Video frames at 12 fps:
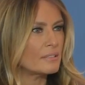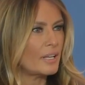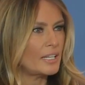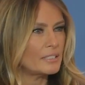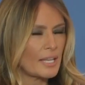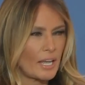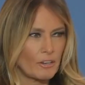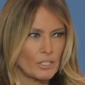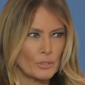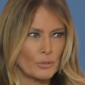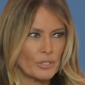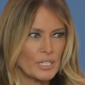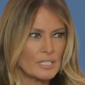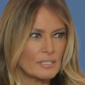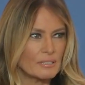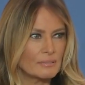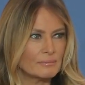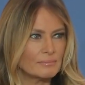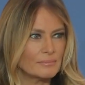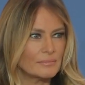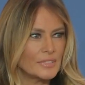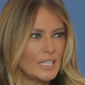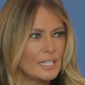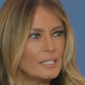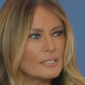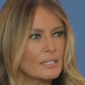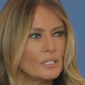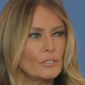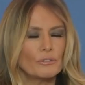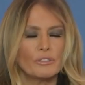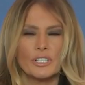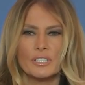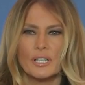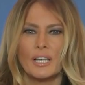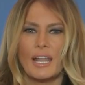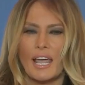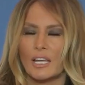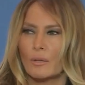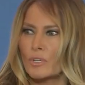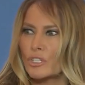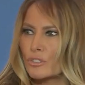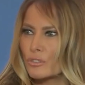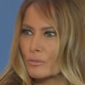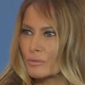and territories. It is a universal language.